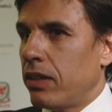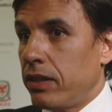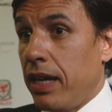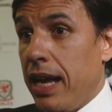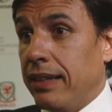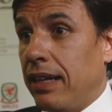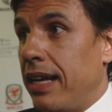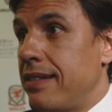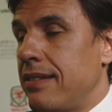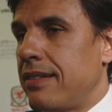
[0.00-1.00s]
Yeah,
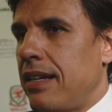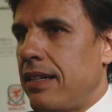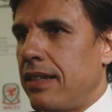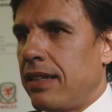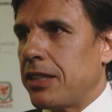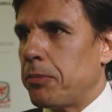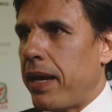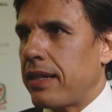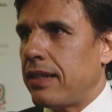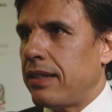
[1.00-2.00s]
delighted,
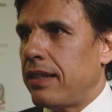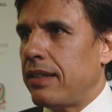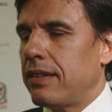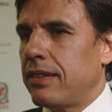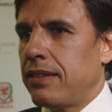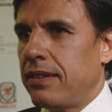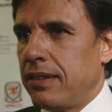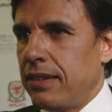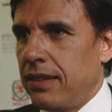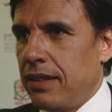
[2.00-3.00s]
unexpected. I didn't,
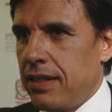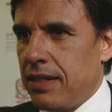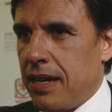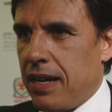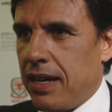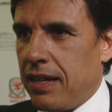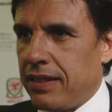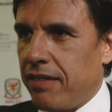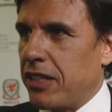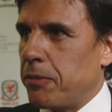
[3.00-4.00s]

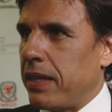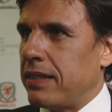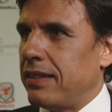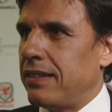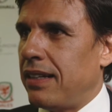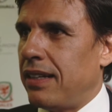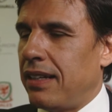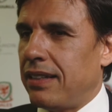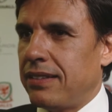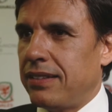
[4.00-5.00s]
never expected
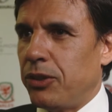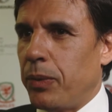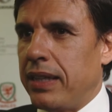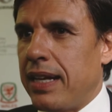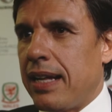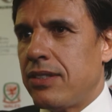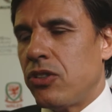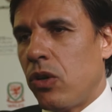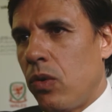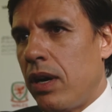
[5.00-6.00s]
to win that,
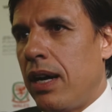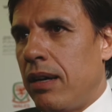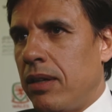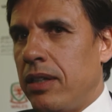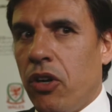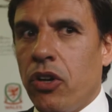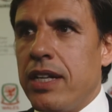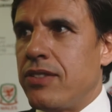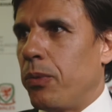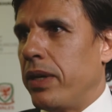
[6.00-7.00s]
so I'm
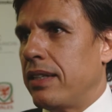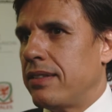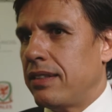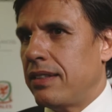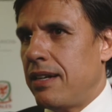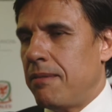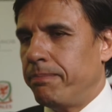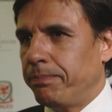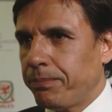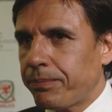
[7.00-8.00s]
honoured to win it. And
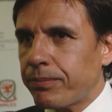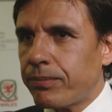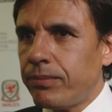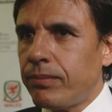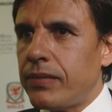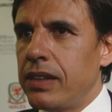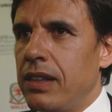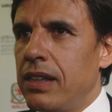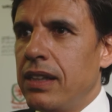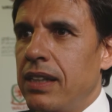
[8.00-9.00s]

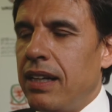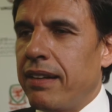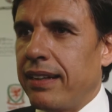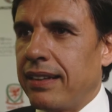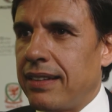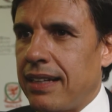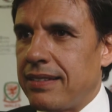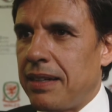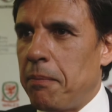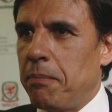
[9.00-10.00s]
I think
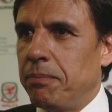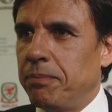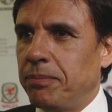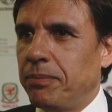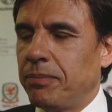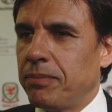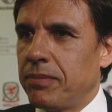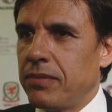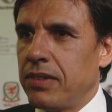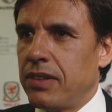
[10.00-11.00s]
that
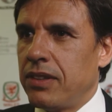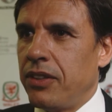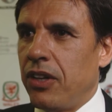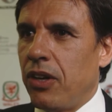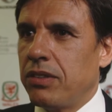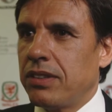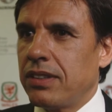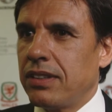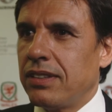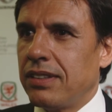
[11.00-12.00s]
you know,
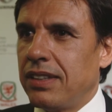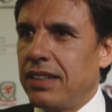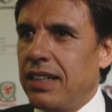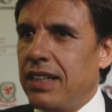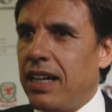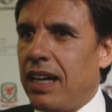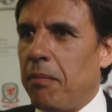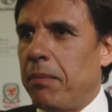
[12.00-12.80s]
at